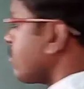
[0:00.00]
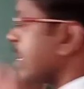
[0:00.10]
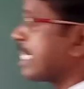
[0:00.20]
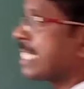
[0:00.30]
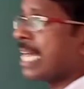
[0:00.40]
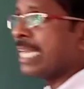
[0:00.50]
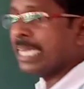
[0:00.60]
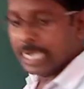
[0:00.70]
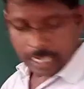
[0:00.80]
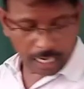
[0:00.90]
sun,
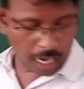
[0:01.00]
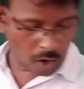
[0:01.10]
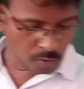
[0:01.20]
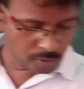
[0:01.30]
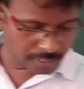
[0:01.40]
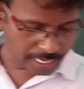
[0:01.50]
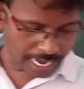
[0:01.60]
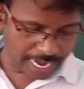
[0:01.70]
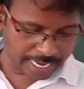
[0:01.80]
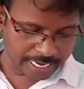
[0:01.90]
clouds
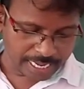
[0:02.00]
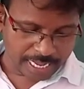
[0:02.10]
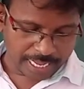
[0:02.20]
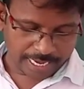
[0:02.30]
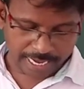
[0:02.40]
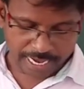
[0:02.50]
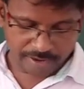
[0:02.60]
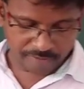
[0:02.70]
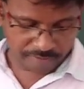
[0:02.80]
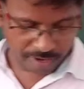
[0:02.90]
and
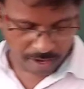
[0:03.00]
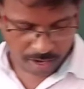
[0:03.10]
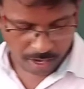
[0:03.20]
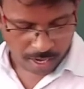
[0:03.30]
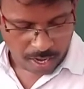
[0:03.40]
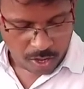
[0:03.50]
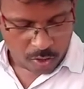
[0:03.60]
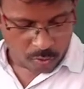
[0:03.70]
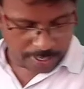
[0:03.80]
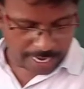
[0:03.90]
rainfall.
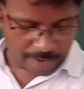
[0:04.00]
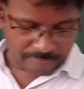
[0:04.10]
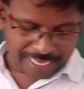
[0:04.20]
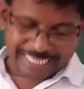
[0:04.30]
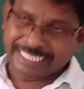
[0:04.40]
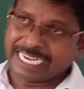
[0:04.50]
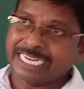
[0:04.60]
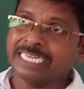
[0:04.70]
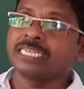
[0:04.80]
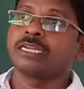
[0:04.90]
Okay, sun,
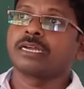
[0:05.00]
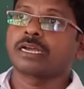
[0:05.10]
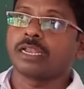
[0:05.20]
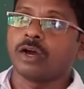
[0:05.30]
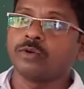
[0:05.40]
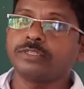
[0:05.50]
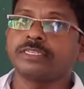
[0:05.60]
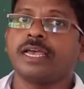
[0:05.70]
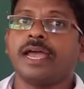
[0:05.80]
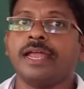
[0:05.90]
clouds
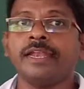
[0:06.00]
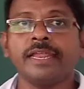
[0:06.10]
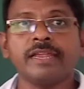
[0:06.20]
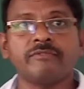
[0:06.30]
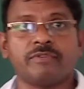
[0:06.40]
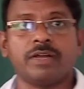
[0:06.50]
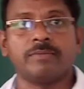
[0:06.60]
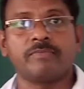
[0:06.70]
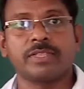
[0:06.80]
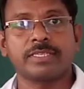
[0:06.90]
and rainfall.
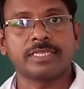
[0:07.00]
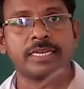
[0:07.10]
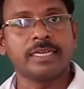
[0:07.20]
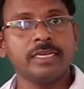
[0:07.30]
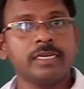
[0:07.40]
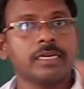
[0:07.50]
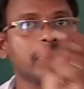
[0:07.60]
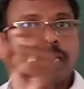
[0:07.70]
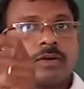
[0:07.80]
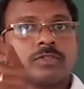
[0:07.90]
Sun,
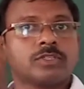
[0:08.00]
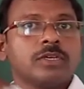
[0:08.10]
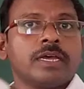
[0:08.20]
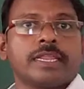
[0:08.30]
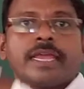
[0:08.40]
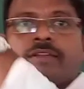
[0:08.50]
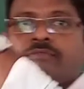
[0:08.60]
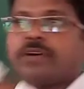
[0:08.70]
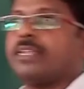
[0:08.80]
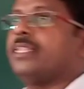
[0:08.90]
clouds,
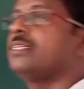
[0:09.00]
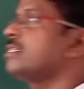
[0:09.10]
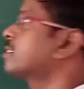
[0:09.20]
rainfall. This is